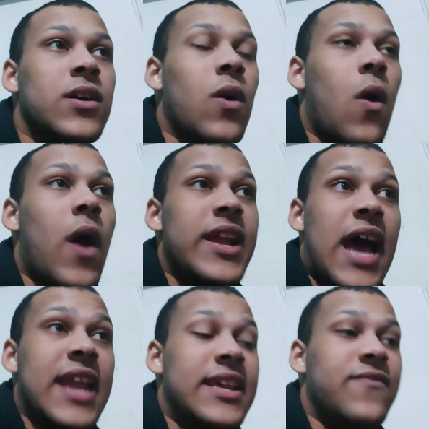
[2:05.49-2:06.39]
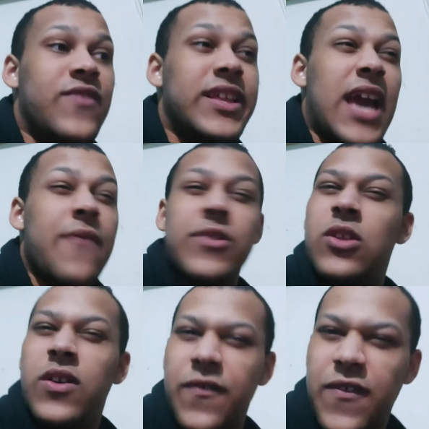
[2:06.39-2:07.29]
I didn't really have a
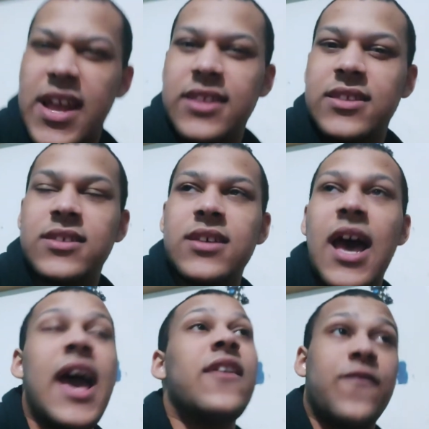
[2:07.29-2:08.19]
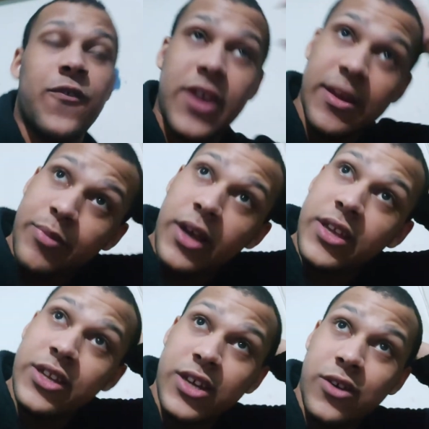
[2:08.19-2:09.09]
lot of friends. I had three, but
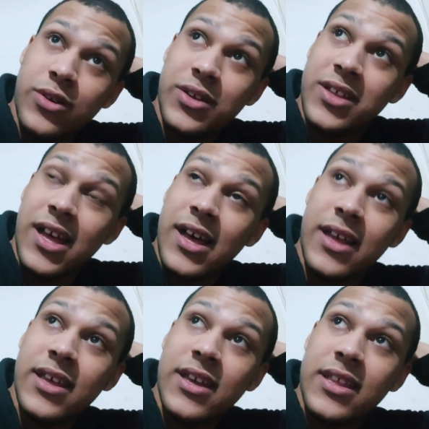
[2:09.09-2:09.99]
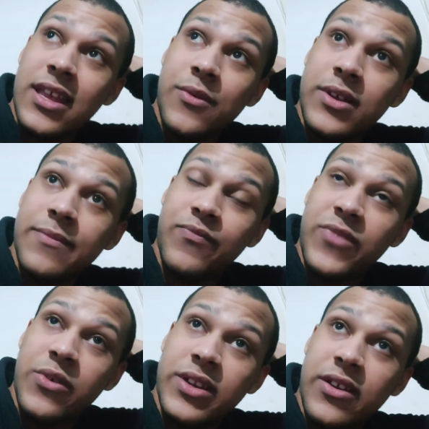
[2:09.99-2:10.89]
they were
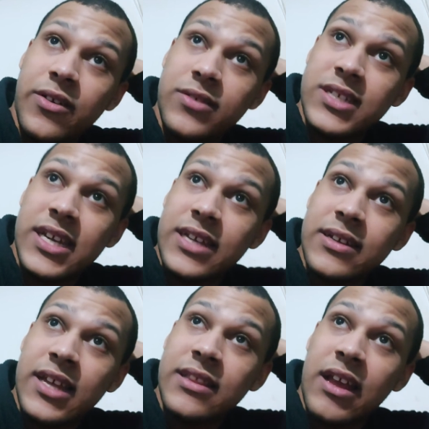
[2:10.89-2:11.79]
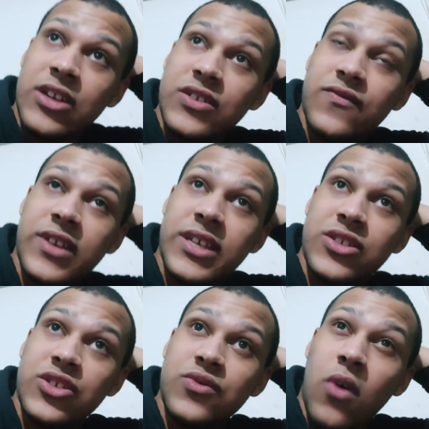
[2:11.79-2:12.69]
doing their own thing, and I couldn't really
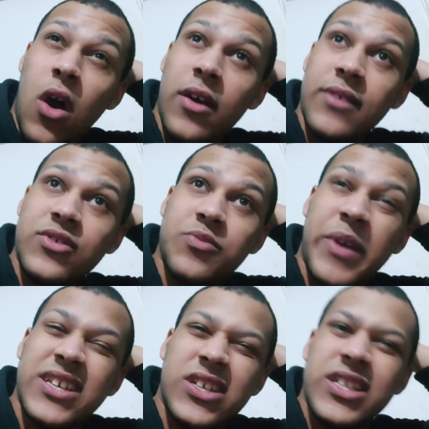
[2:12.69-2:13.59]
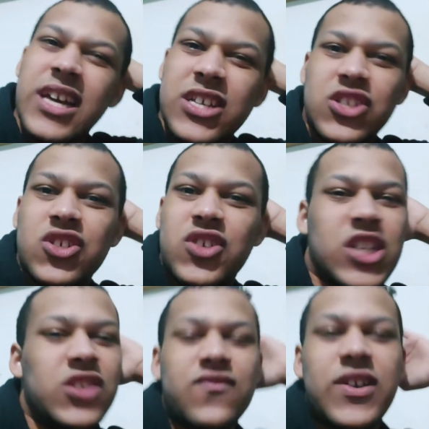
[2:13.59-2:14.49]
do. Just basically, I just
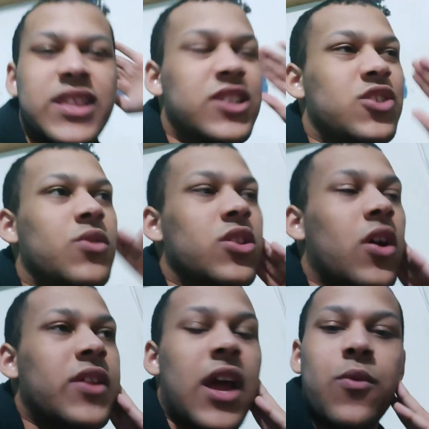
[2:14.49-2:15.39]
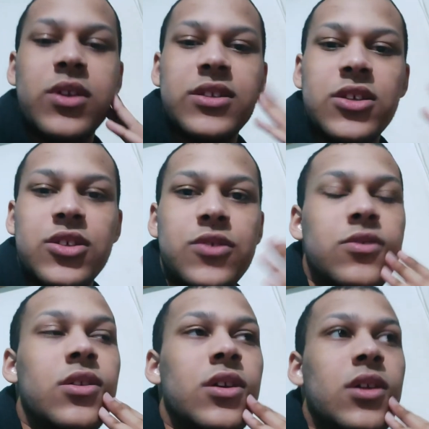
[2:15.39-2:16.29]
couldn't really do a lot that I wanted to do.
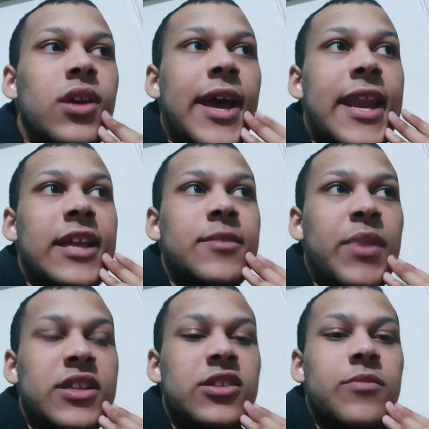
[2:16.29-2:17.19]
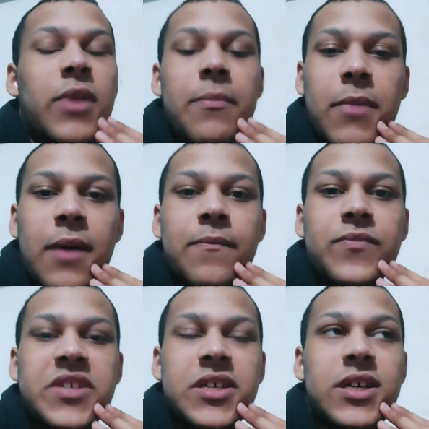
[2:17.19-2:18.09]
And I depended on my mum
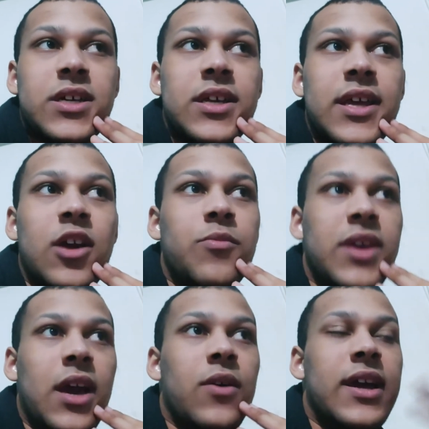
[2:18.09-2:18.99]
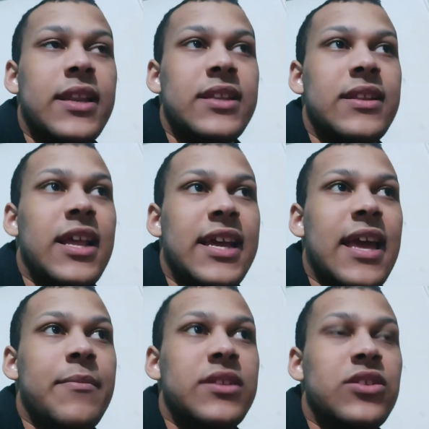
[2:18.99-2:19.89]
to help me out and
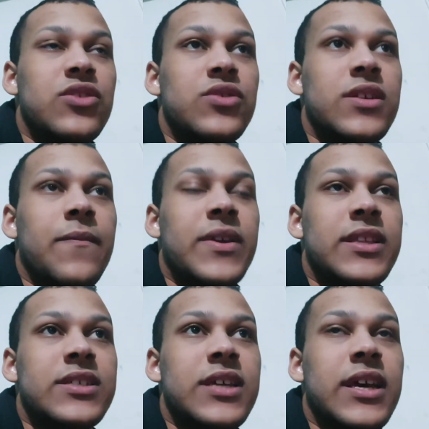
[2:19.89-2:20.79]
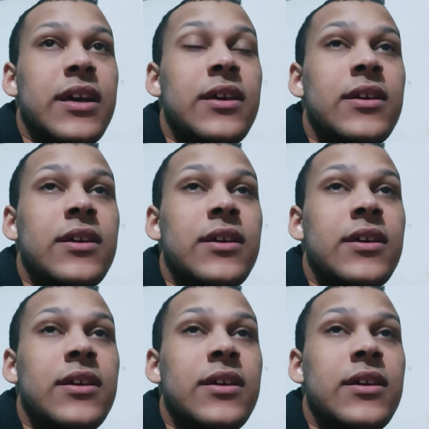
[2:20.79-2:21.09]
get me to do something this year.